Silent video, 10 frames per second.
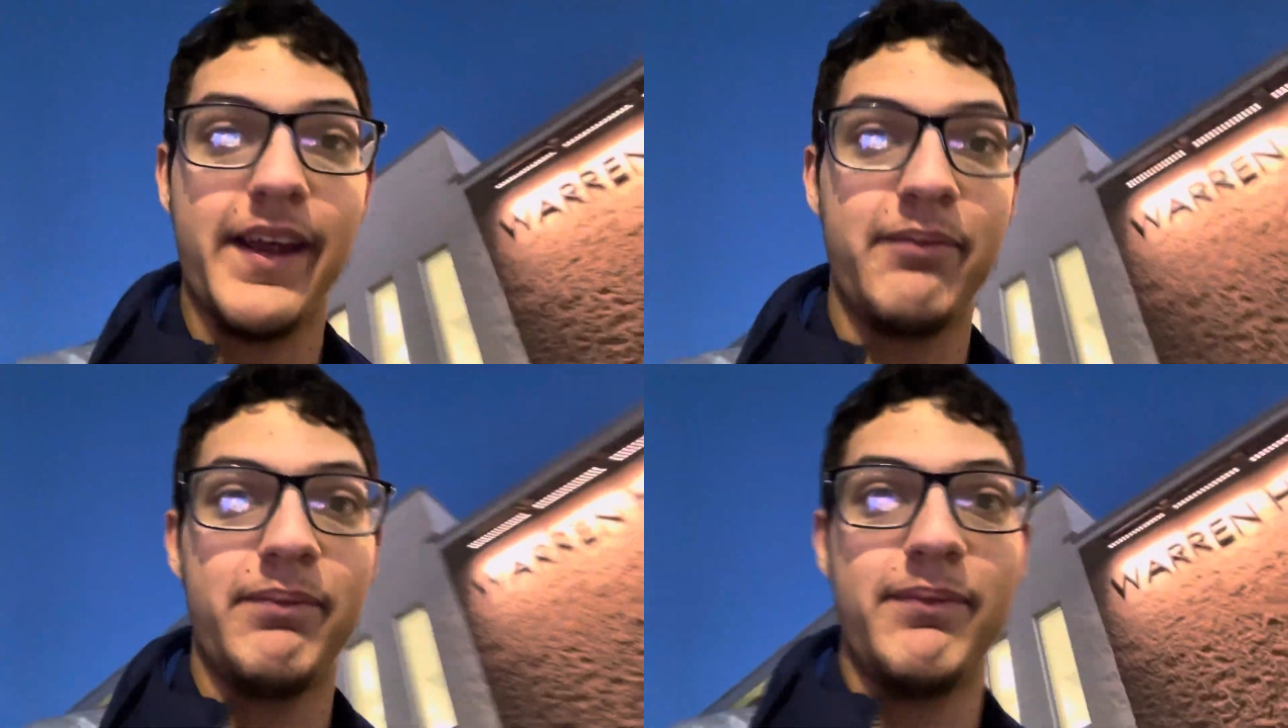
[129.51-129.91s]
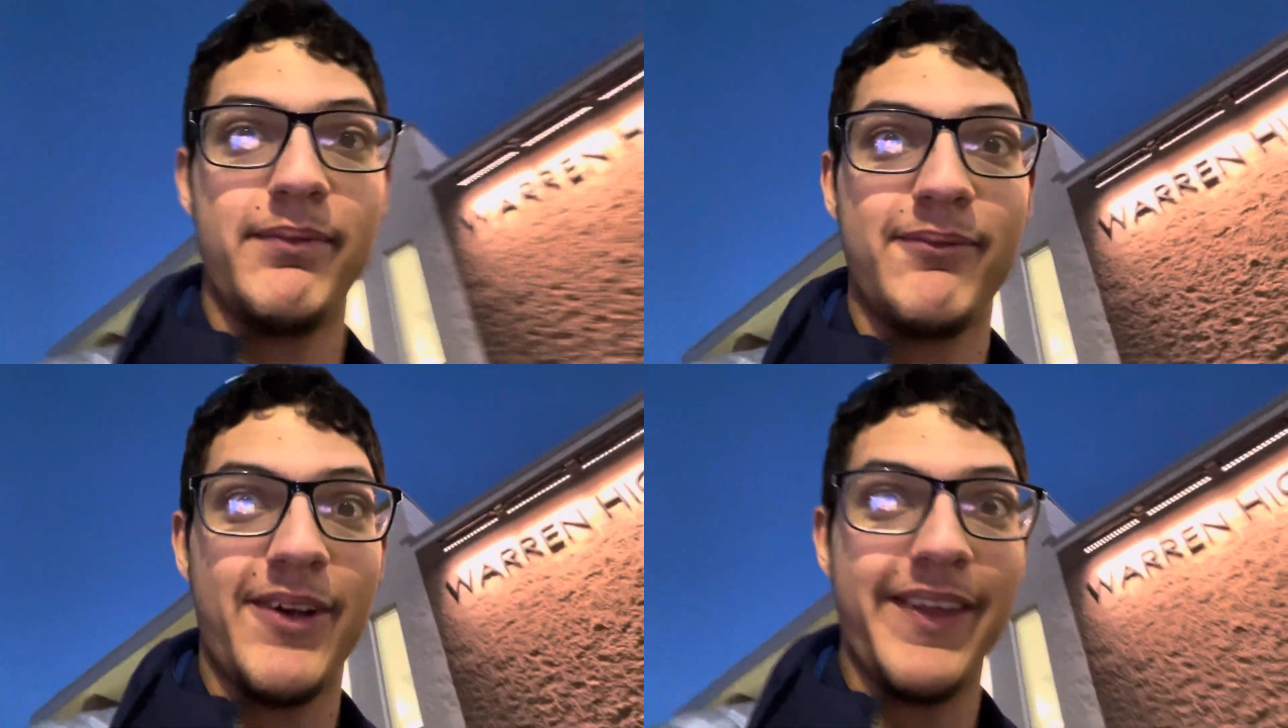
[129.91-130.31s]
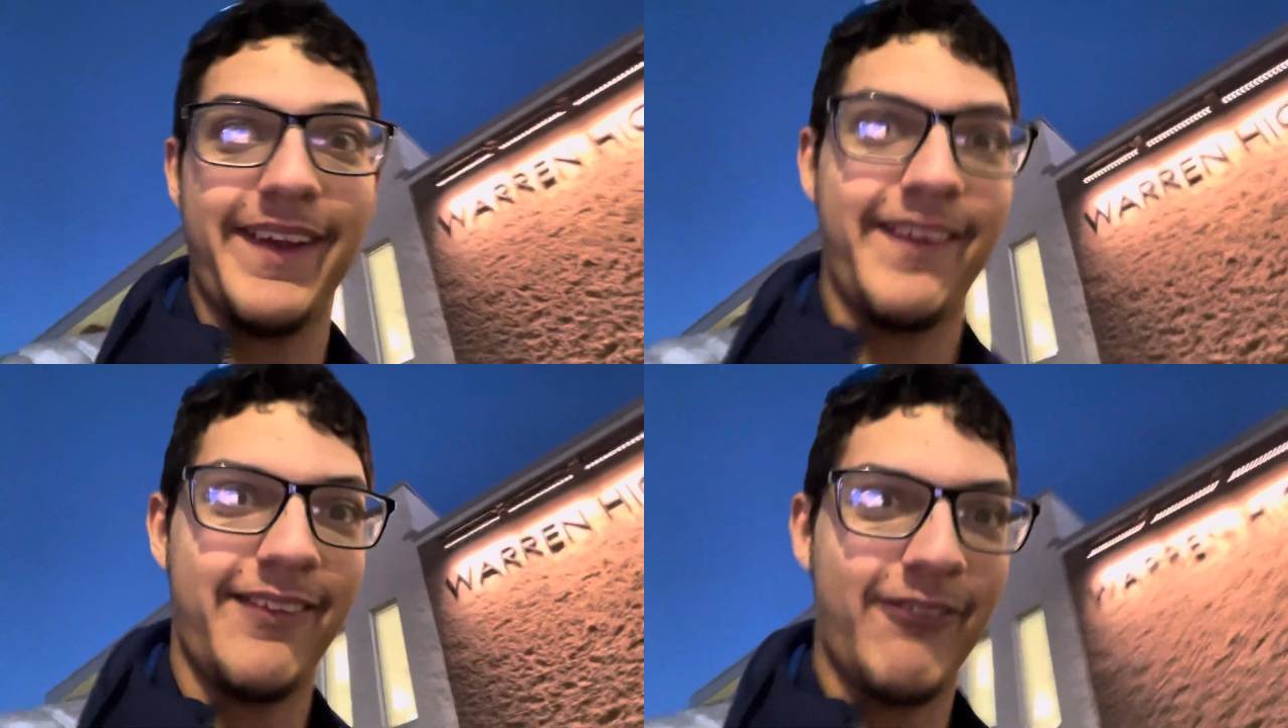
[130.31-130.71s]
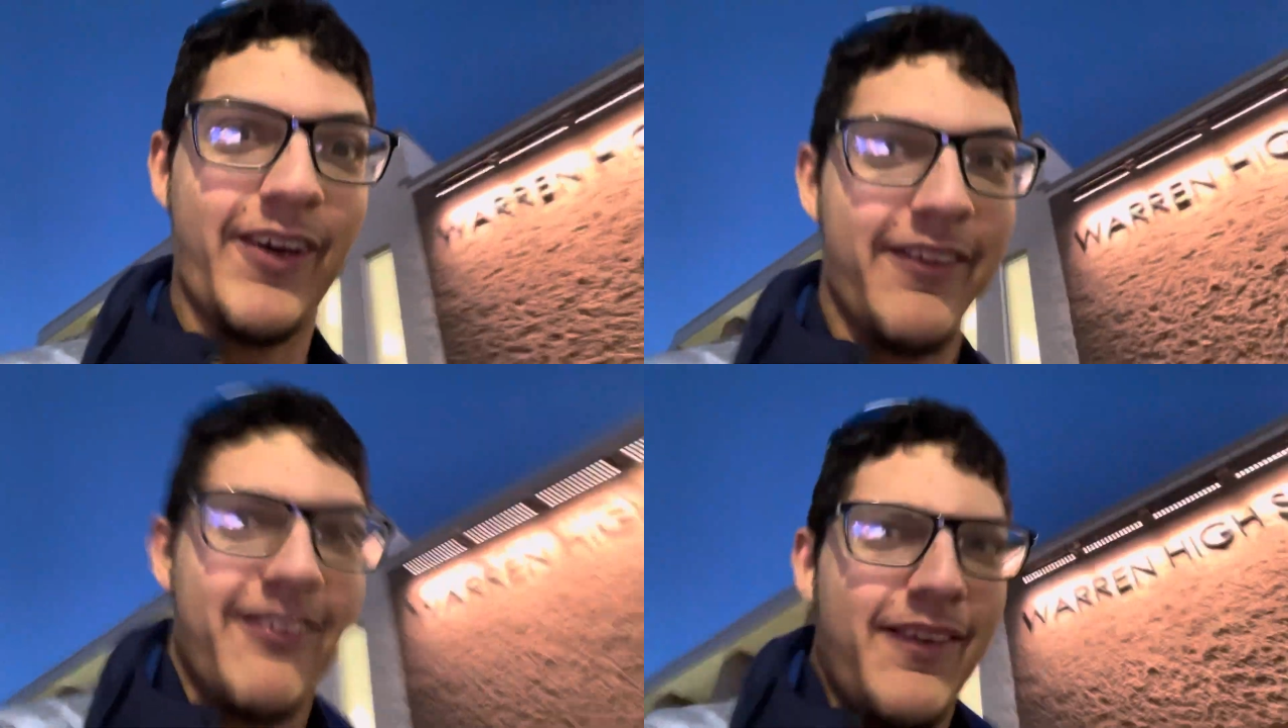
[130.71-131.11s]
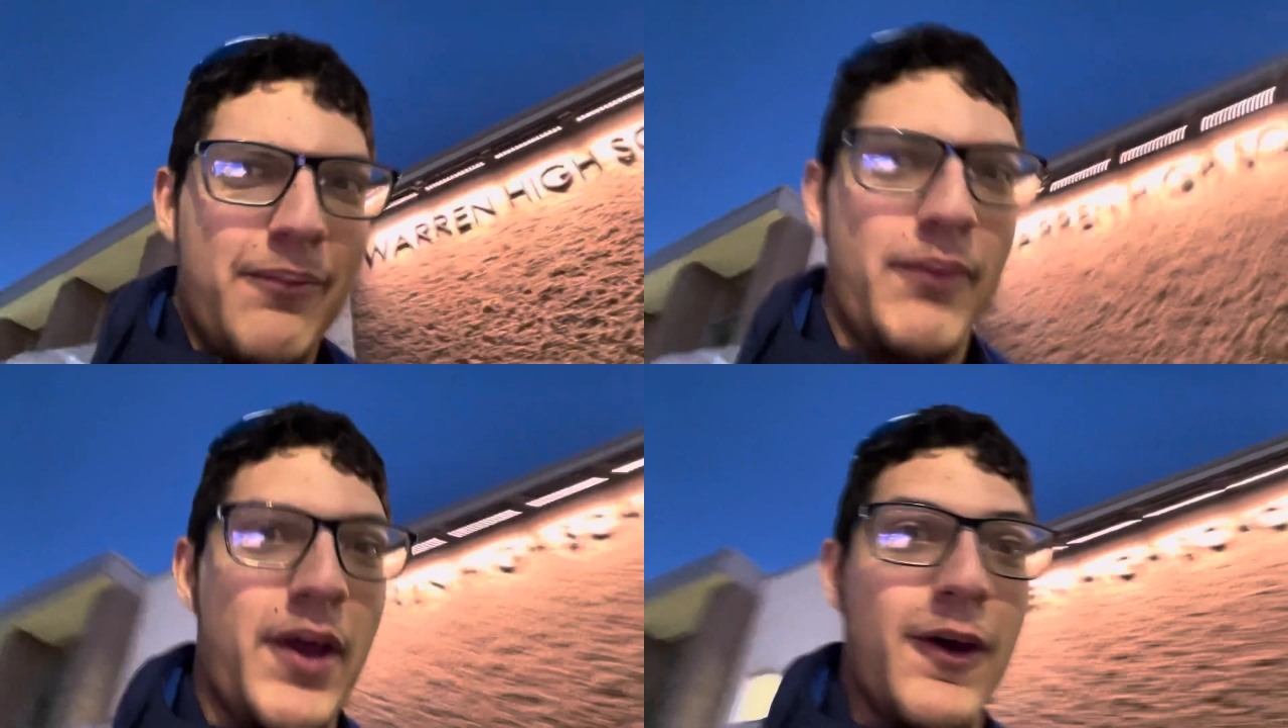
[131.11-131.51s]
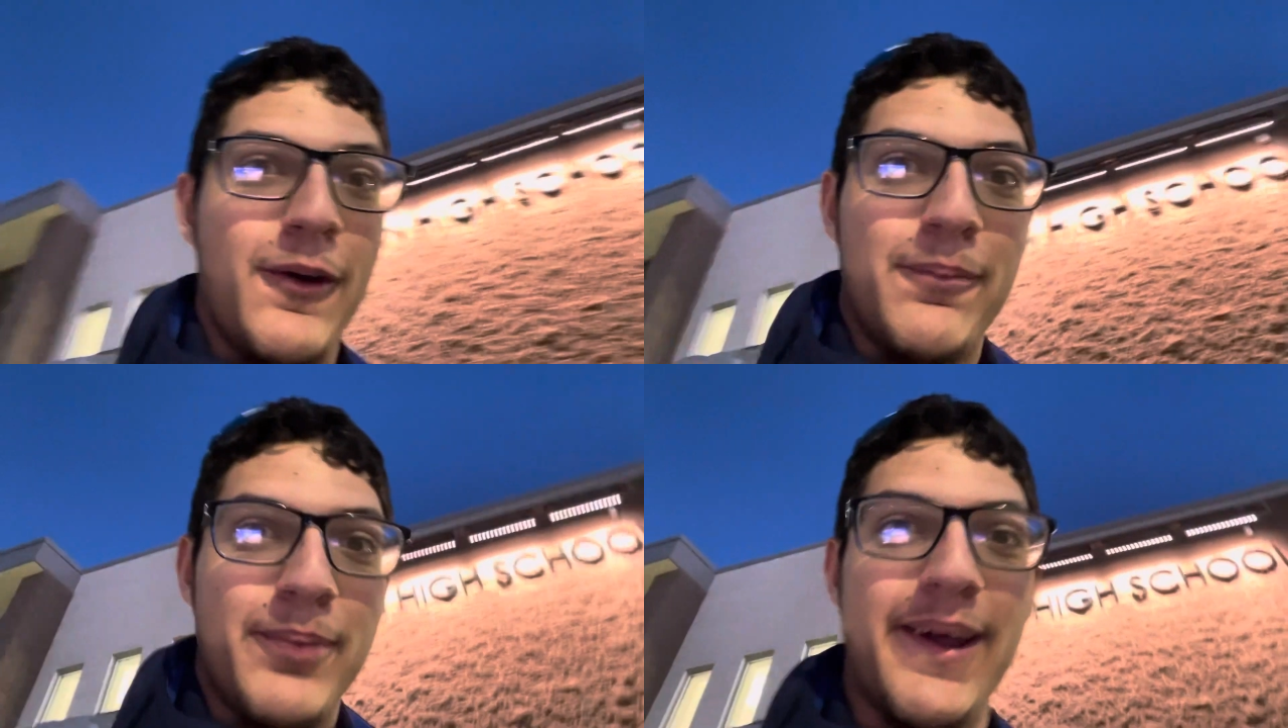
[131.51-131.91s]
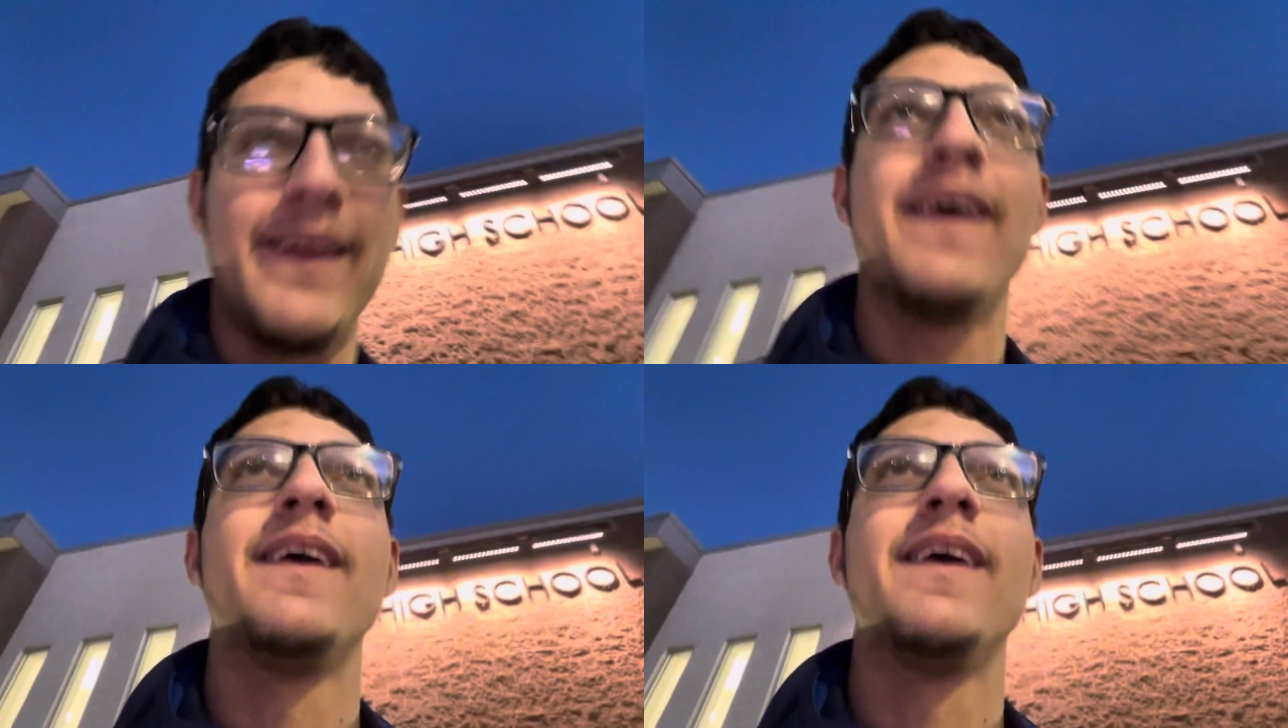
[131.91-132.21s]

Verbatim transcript: I really wasn't in the mood, but